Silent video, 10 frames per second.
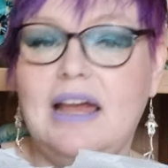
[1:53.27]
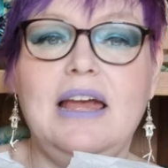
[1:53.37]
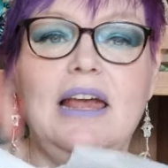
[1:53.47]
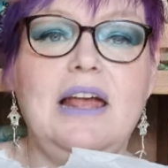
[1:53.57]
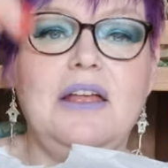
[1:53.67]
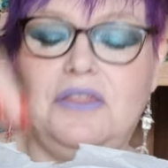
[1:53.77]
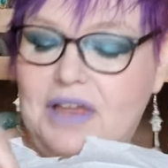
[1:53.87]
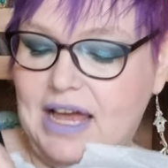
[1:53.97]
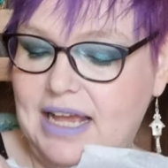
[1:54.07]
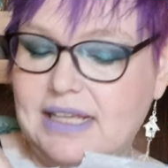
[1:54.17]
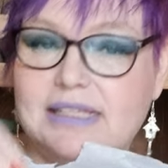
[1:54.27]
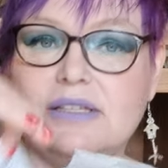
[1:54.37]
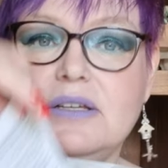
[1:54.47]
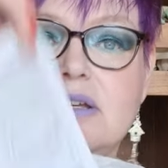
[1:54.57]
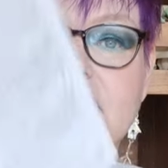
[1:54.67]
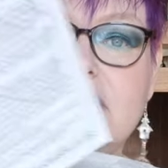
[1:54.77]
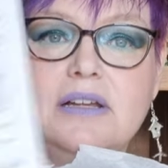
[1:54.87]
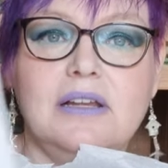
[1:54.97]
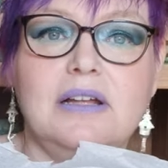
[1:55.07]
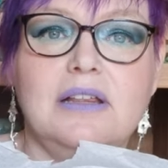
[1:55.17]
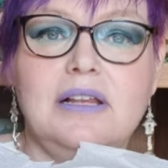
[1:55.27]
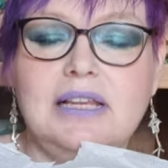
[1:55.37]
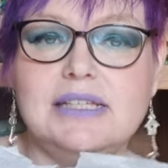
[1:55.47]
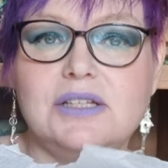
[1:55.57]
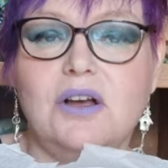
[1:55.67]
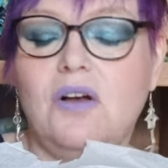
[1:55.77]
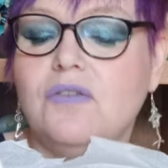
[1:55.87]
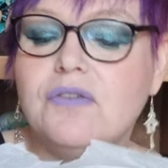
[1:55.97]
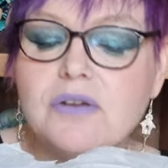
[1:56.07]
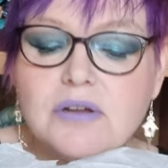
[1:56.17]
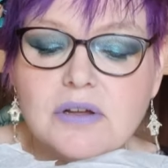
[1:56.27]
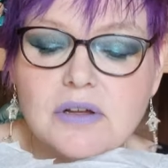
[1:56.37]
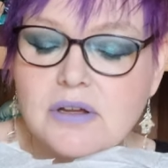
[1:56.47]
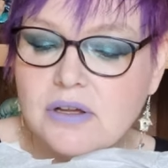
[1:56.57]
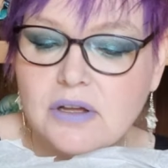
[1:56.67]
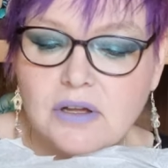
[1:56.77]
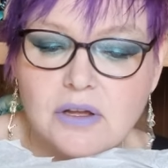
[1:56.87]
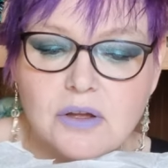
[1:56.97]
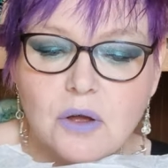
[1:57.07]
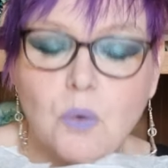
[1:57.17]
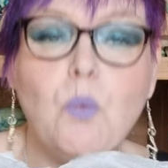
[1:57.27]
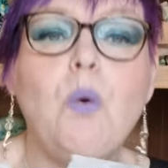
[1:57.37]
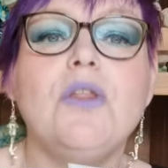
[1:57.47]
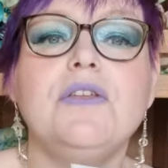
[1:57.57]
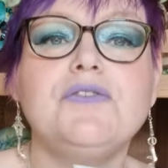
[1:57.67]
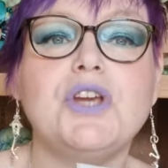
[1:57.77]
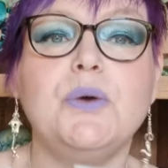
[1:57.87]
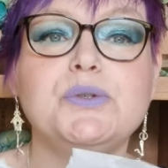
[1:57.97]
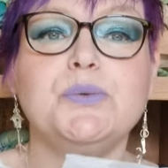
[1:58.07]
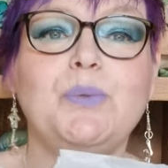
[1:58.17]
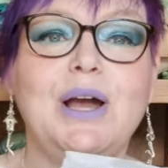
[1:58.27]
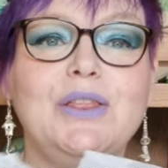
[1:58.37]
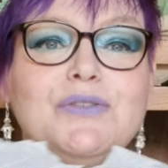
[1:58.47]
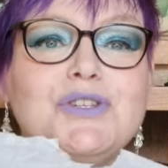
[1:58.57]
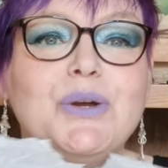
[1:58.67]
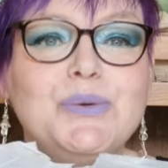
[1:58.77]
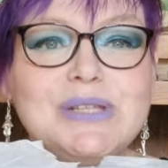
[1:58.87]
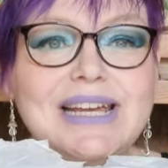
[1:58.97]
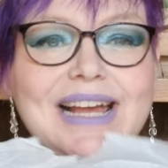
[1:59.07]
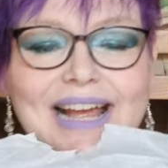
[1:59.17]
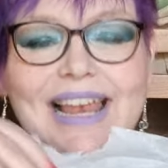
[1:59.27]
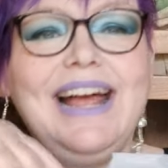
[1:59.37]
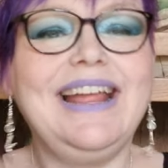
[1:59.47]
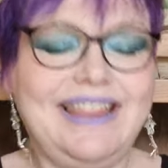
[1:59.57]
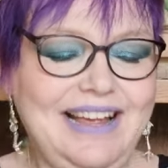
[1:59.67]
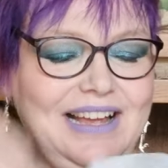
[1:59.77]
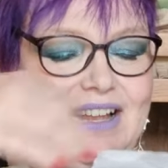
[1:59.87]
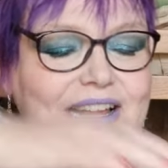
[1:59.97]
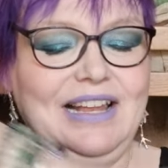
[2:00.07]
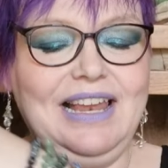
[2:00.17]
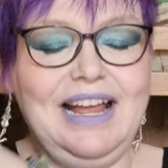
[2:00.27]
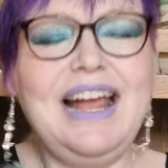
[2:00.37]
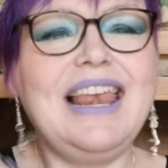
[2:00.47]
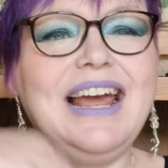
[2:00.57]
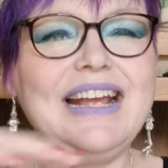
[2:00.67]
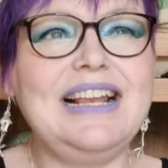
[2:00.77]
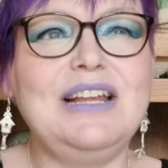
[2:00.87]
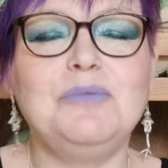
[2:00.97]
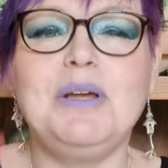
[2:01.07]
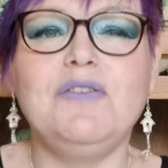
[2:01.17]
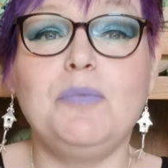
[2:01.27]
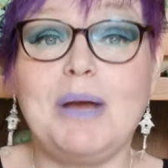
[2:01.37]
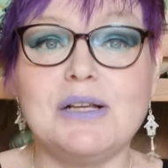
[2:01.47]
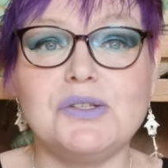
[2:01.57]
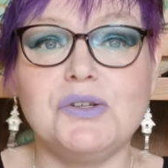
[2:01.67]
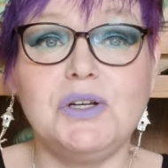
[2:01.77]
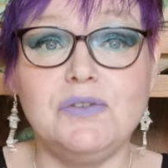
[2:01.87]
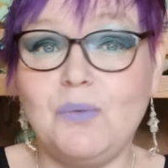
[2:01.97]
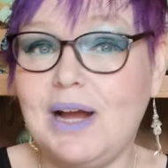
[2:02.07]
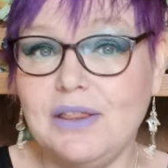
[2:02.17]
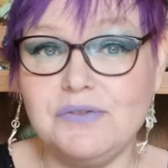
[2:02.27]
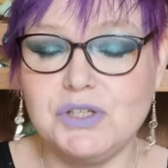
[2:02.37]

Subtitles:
and that is list of what they've chosen, why they've chose it. I like that. I like a little bit of a backstory of why they've